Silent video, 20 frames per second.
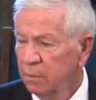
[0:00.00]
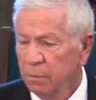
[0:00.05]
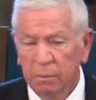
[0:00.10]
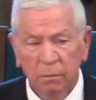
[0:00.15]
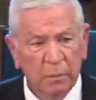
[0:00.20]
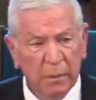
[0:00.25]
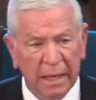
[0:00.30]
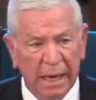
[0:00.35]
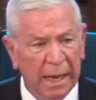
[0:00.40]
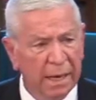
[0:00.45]

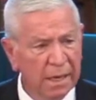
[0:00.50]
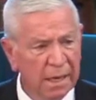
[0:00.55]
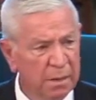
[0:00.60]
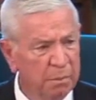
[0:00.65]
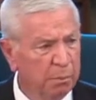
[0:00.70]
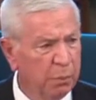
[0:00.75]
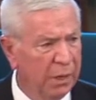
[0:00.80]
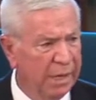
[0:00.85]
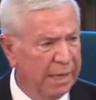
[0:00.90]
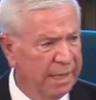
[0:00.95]
But I didn't
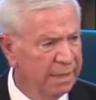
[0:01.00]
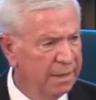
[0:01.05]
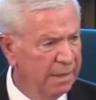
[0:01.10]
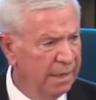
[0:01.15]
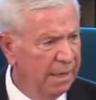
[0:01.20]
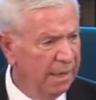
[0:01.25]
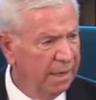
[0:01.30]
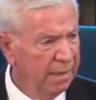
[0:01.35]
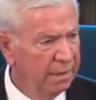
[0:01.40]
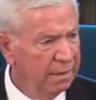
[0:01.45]
plan
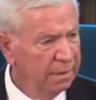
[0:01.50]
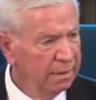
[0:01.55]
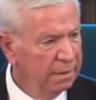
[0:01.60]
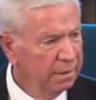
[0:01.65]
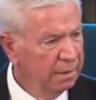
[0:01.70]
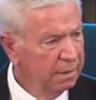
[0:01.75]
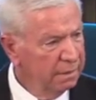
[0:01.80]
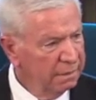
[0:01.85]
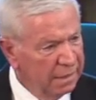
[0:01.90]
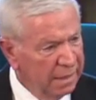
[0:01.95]
that.
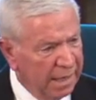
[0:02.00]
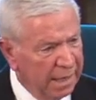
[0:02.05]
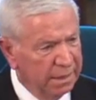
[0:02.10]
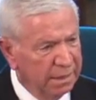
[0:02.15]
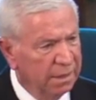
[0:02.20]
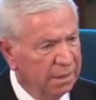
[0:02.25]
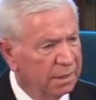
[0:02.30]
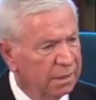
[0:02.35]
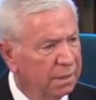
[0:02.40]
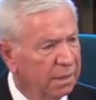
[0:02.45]
That
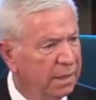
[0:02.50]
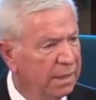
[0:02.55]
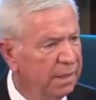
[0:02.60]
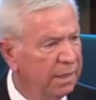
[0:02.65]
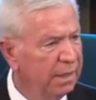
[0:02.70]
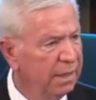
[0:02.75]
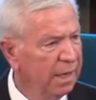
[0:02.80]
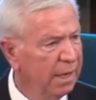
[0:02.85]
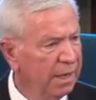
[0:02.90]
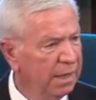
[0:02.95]
young lady
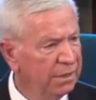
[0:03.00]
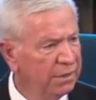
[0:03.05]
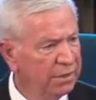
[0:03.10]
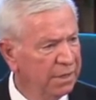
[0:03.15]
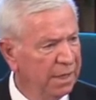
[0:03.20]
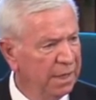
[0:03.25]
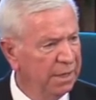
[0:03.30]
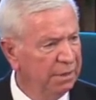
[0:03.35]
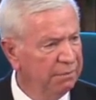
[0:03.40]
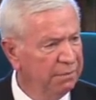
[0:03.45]
got
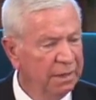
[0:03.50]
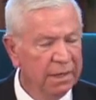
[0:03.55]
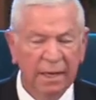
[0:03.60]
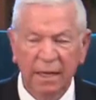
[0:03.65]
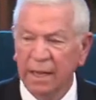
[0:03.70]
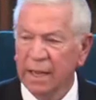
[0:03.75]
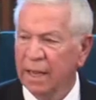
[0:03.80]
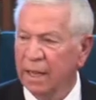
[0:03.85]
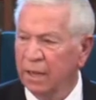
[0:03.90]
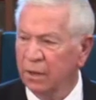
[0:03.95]
saved
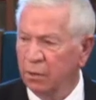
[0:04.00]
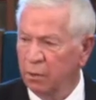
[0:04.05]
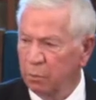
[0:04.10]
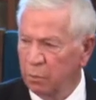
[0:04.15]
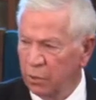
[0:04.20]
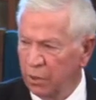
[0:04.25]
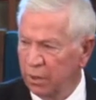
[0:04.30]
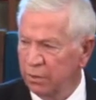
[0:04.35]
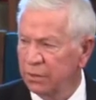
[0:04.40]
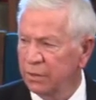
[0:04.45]
and her
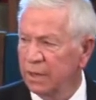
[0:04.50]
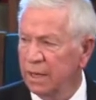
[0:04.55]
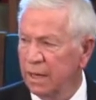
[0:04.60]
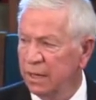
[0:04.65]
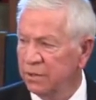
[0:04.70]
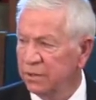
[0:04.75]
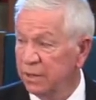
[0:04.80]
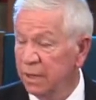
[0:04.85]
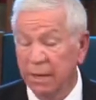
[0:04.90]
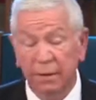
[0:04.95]
brother got
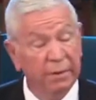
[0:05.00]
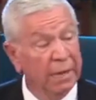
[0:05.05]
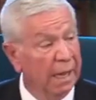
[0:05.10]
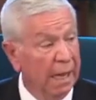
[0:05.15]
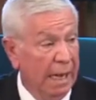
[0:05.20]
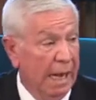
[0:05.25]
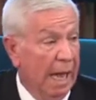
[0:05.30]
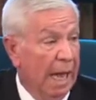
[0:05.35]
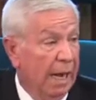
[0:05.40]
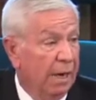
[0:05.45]
saved. And
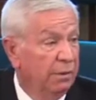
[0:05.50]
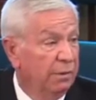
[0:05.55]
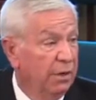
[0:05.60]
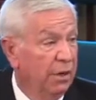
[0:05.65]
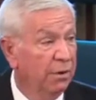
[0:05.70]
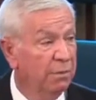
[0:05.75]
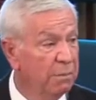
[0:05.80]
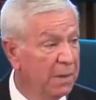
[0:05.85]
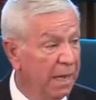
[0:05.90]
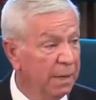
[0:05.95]
I don't know,
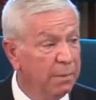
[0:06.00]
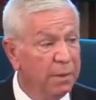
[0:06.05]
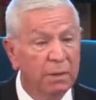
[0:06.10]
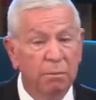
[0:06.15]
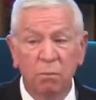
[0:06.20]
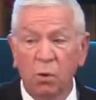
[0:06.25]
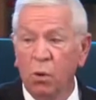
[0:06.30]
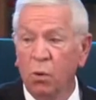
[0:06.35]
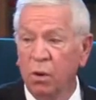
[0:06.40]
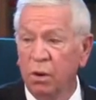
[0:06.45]
maybe
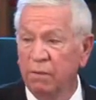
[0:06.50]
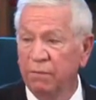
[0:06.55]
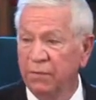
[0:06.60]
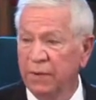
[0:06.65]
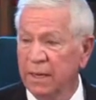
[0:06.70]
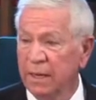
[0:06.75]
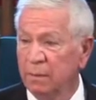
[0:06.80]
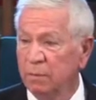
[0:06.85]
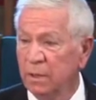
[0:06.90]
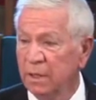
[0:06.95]
more
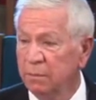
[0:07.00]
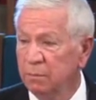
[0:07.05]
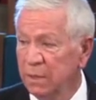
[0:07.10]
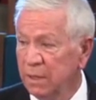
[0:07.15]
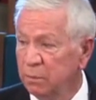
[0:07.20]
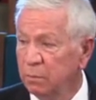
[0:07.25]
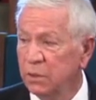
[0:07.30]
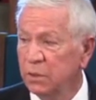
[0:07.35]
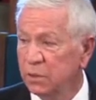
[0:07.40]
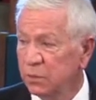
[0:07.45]
family
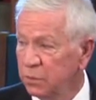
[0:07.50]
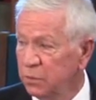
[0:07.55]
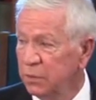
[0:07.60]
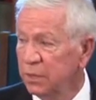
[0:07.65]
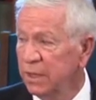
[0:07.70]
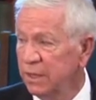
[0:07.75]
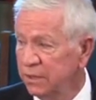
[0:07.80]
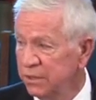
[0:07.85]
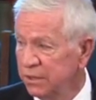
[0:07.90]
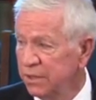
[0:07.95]
members will
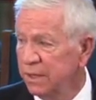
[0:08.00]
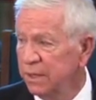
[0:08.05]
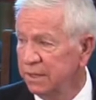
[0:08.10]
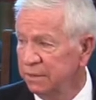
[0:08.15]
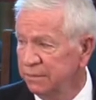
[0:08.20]
get saved.